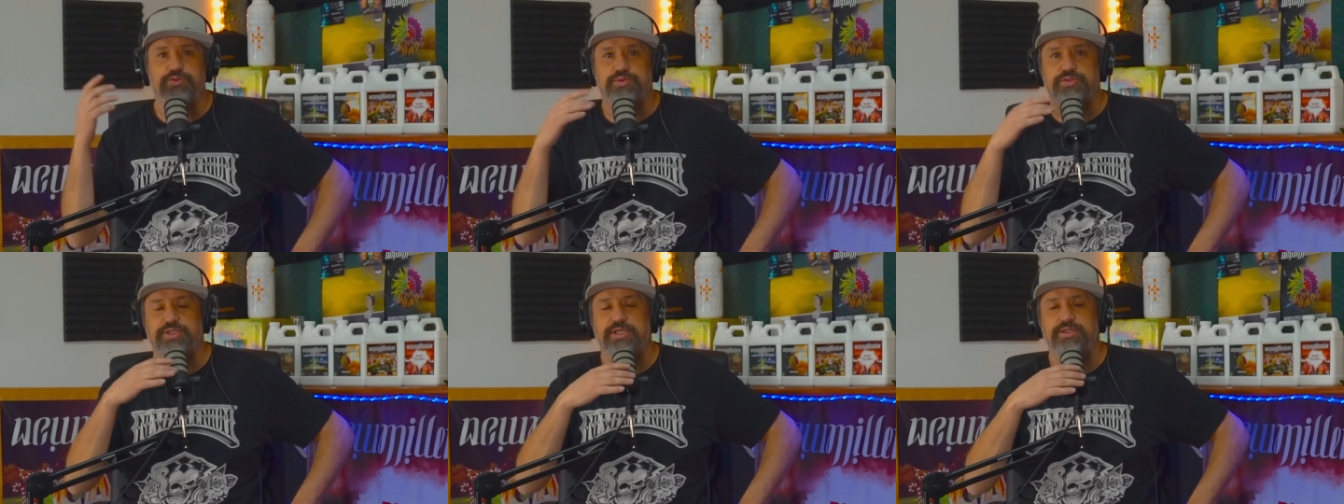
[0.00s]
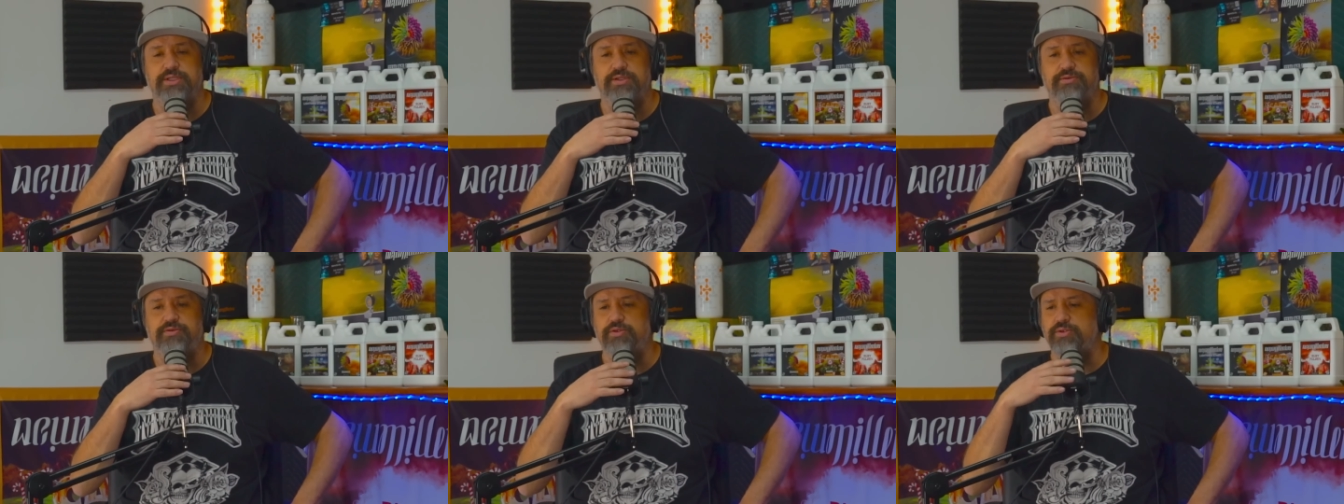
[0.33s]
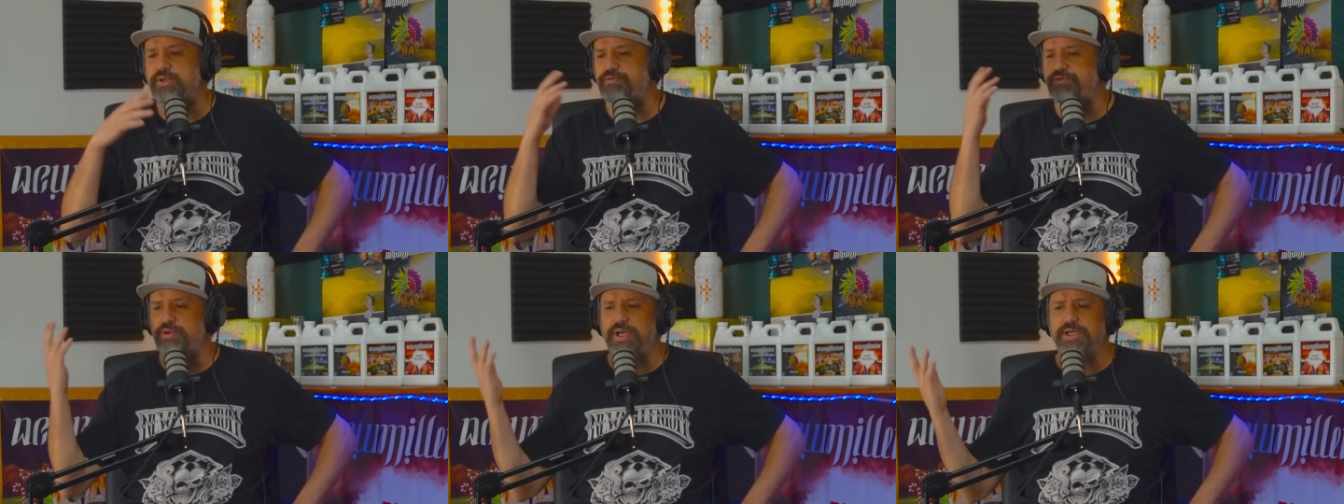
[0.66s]
saying that too,
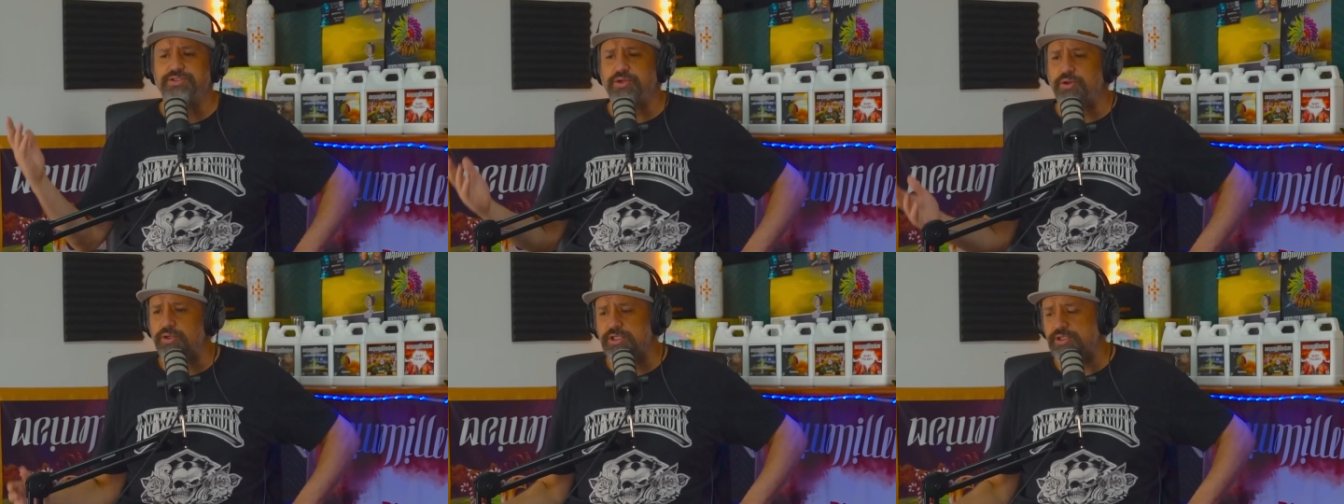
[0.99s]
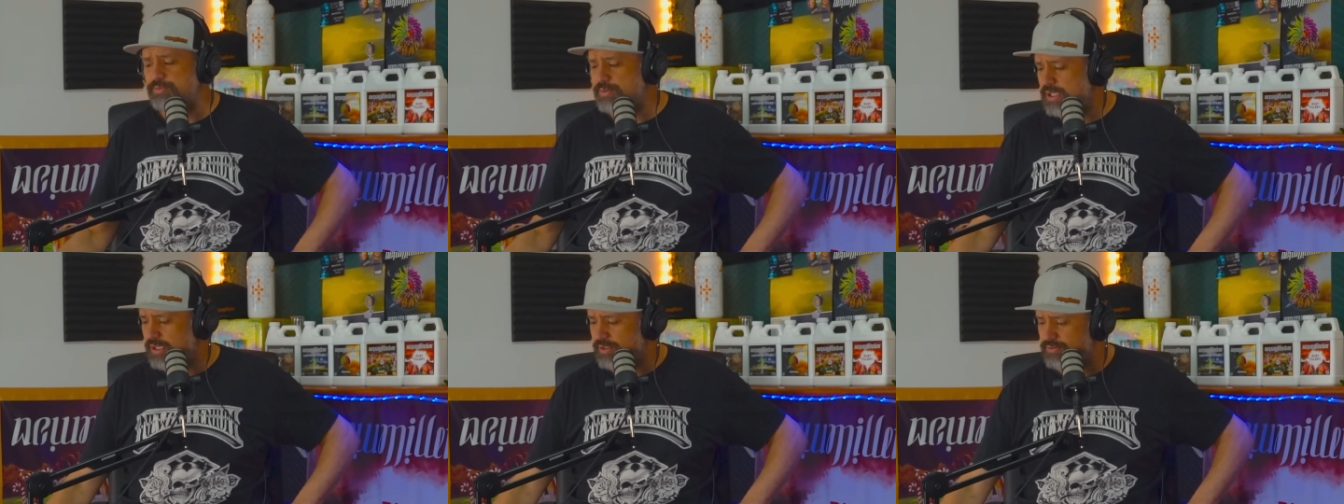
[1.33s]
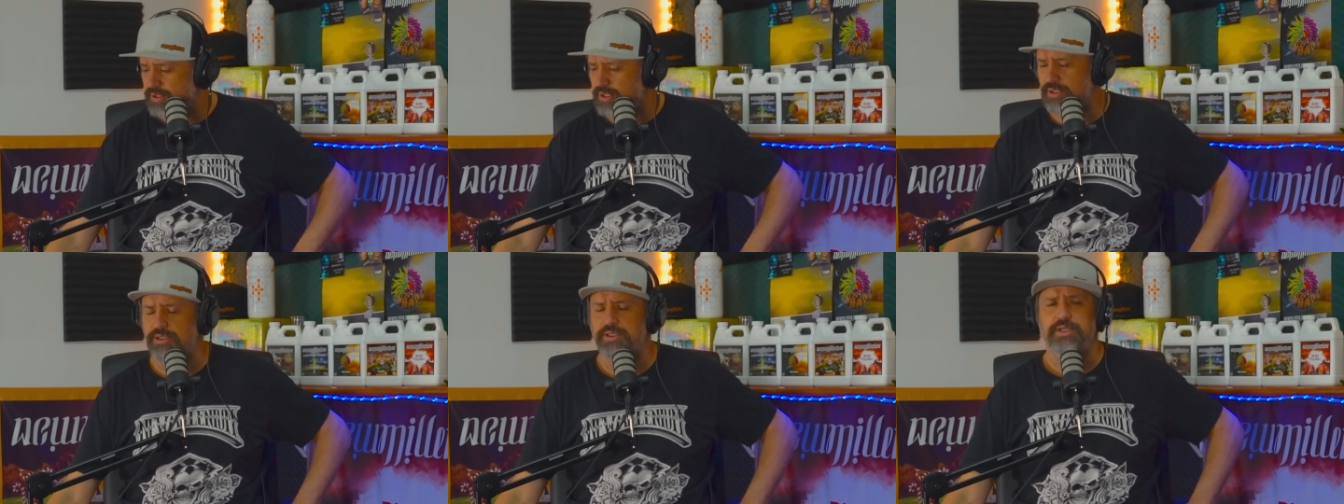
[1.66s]
if you guys are going to be out
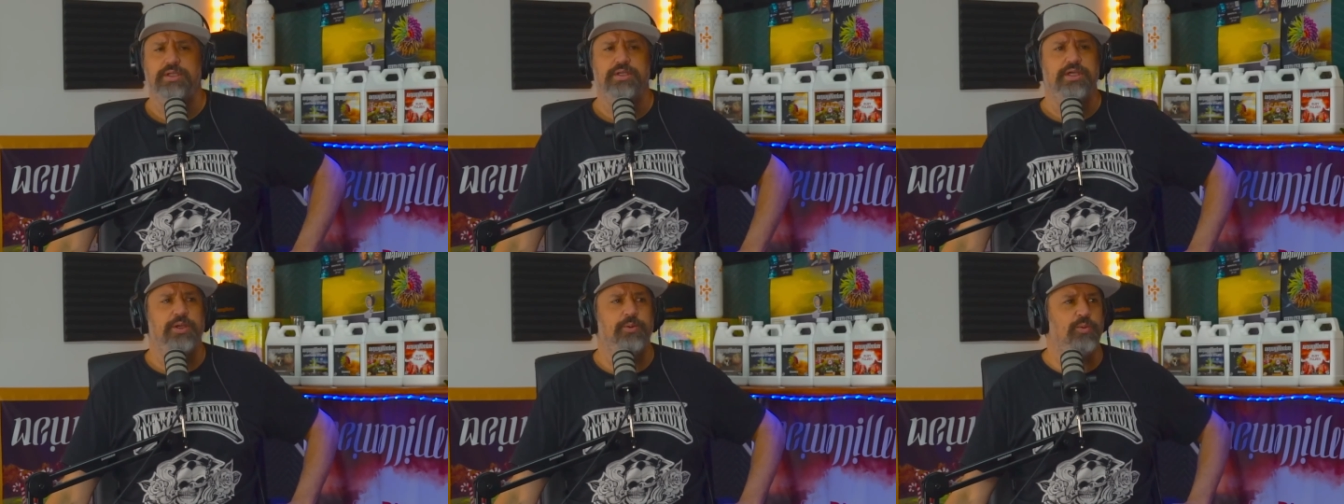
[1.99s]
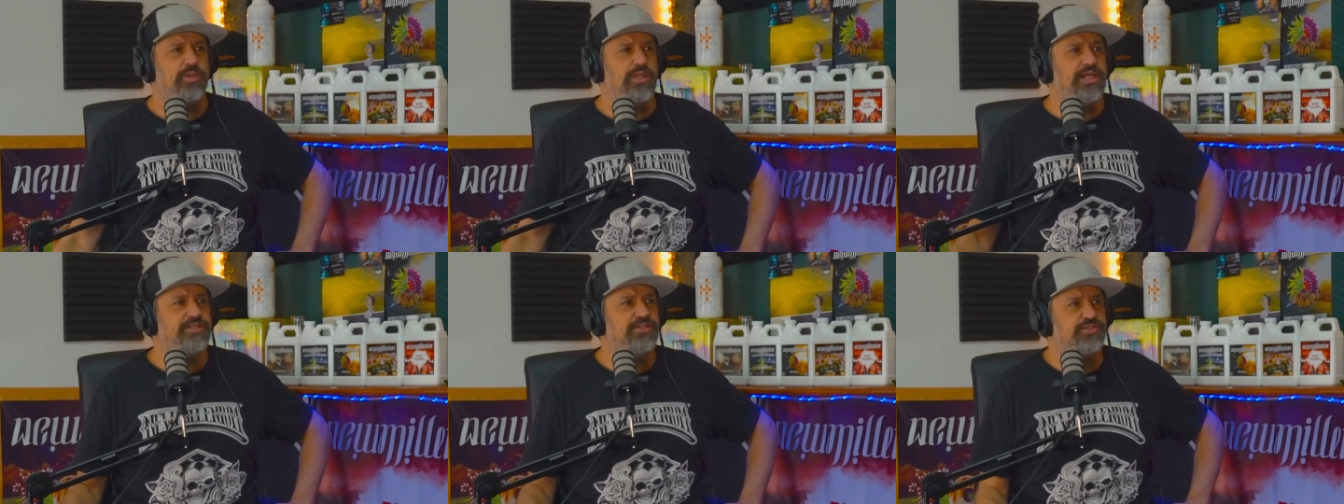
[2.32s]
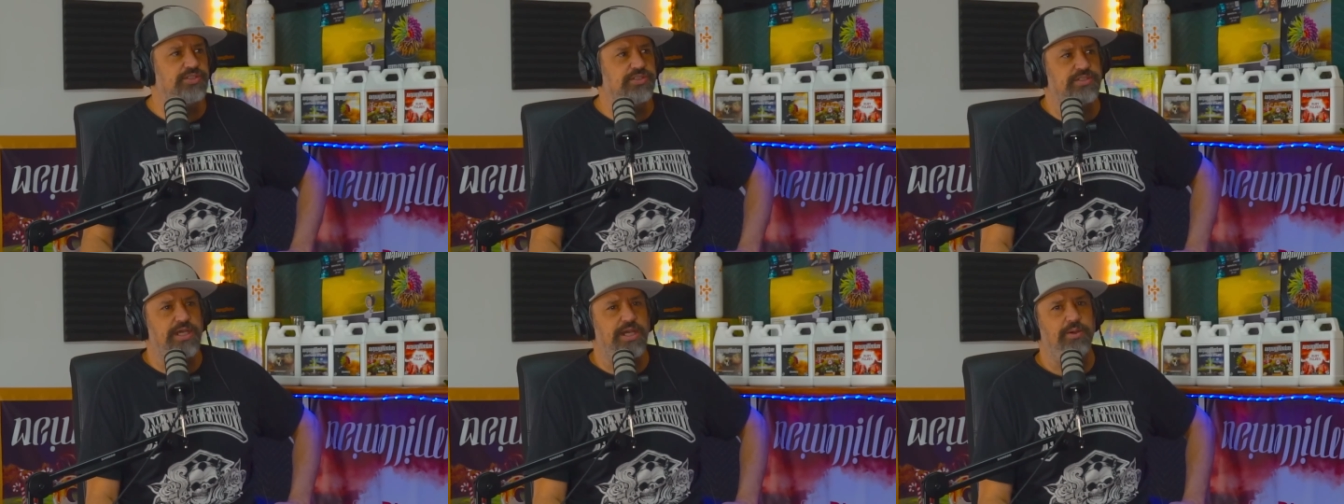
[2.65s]
there and would like to
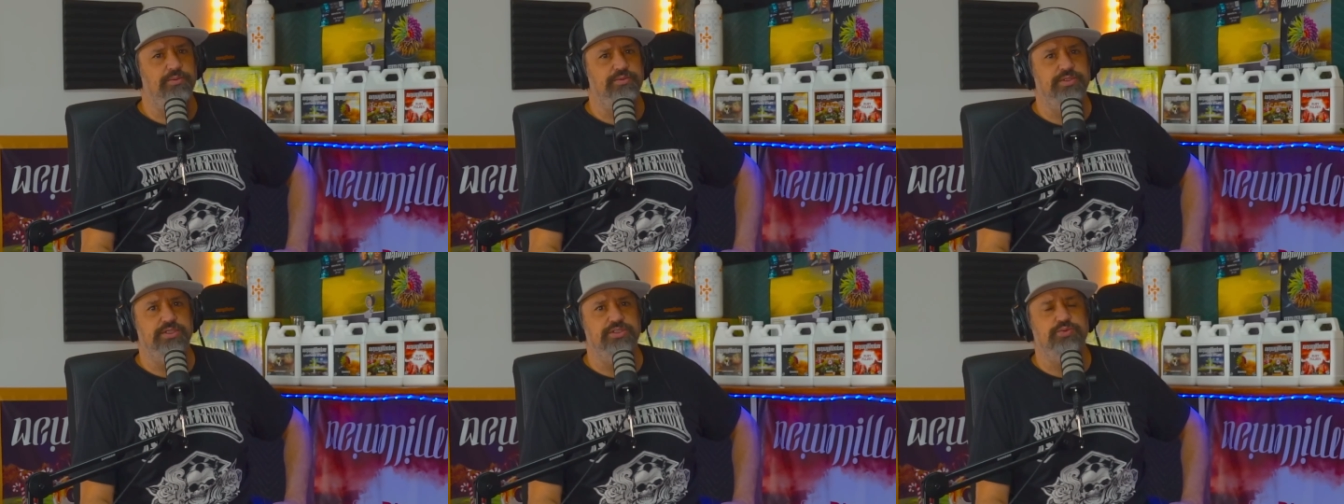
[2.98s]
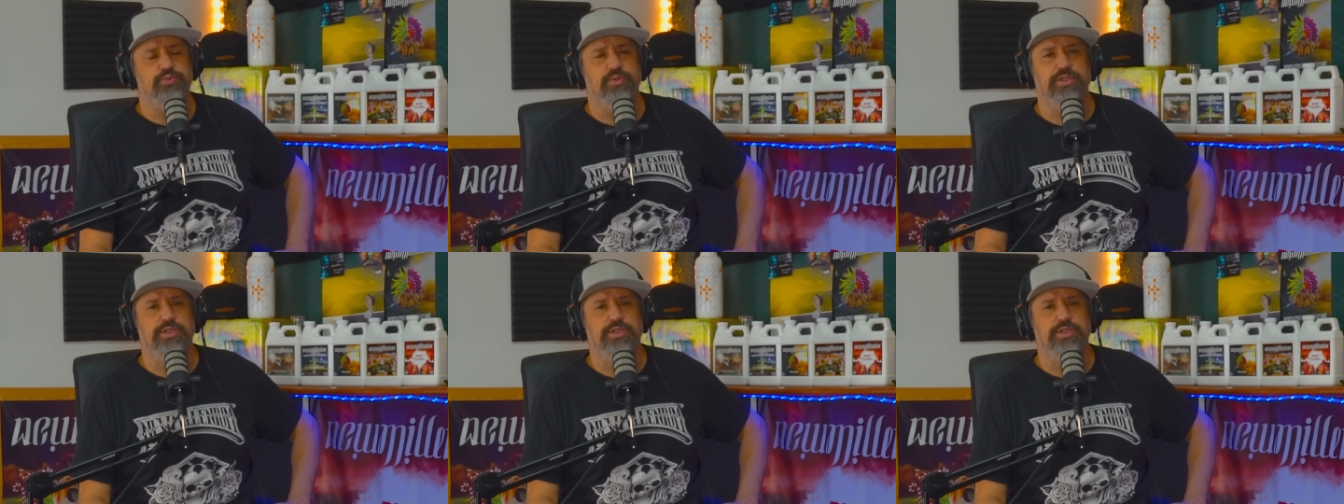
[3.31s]
sit down with us,